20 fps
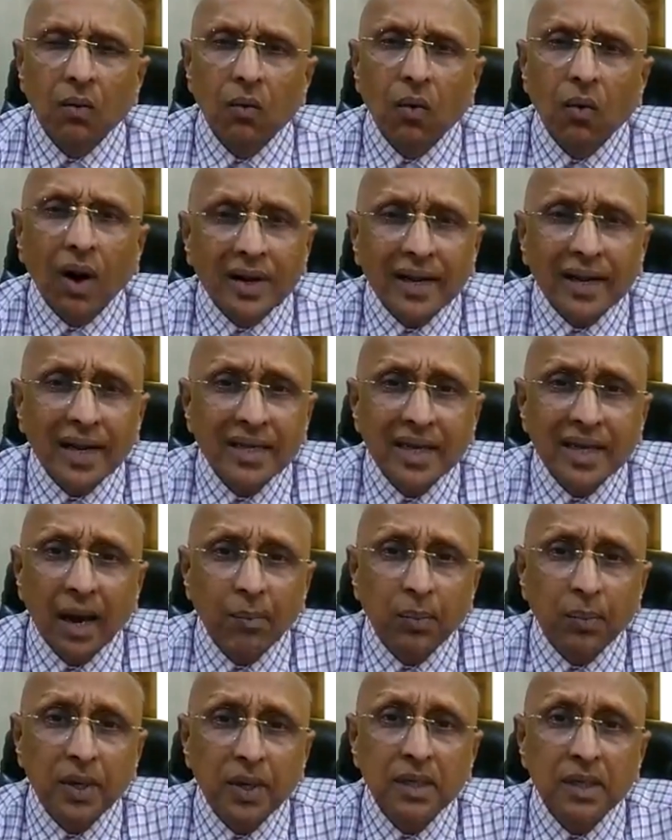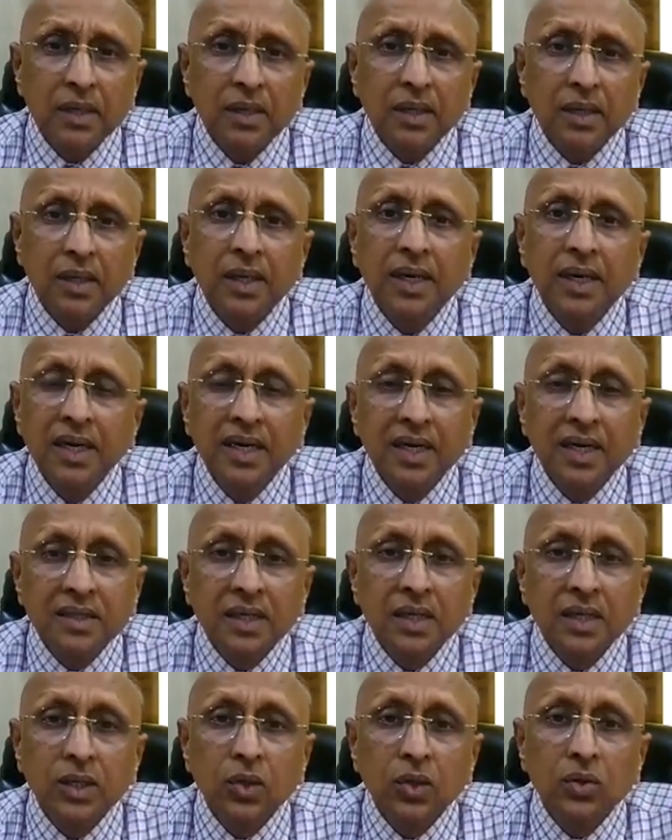What has happened? He
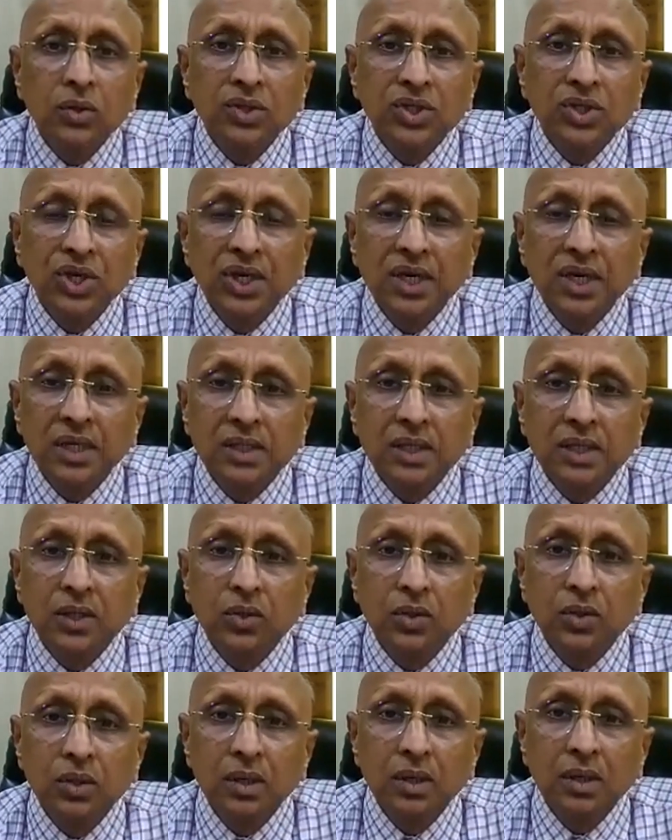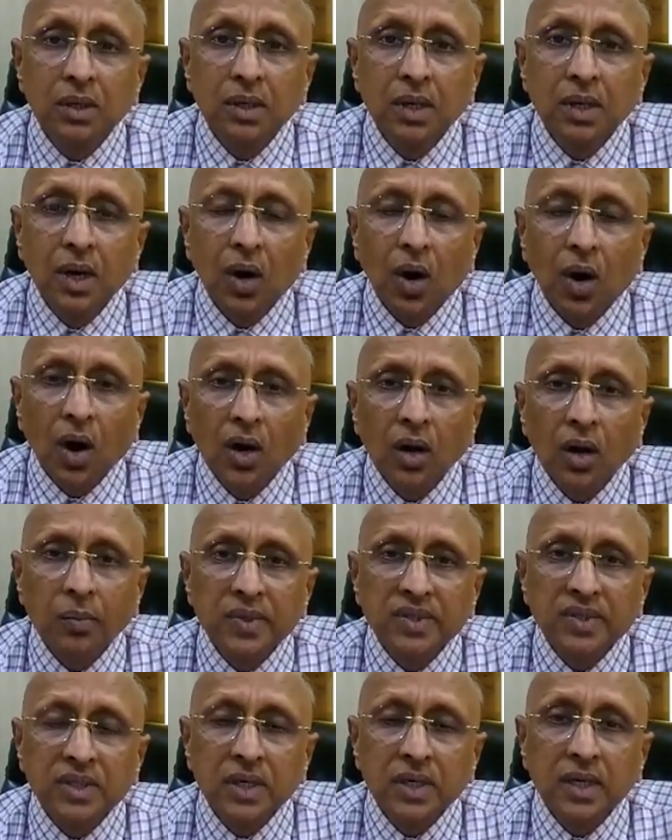doesn't know, she doesn't know. All of
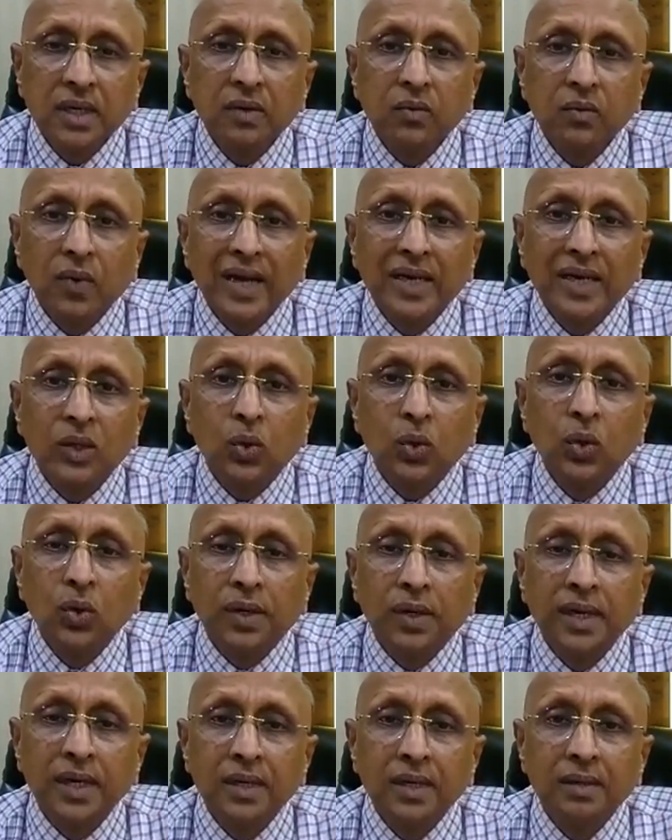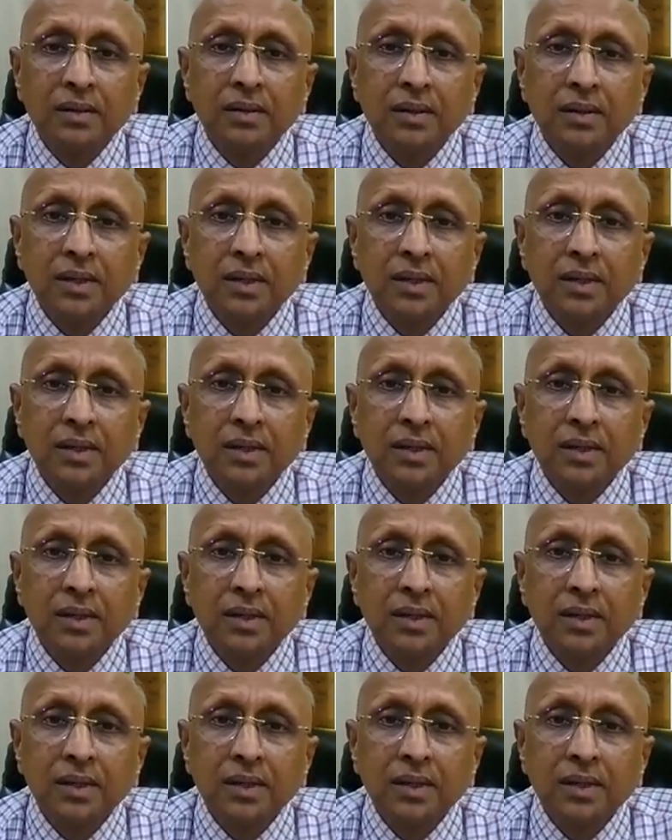a sudden, while cooking,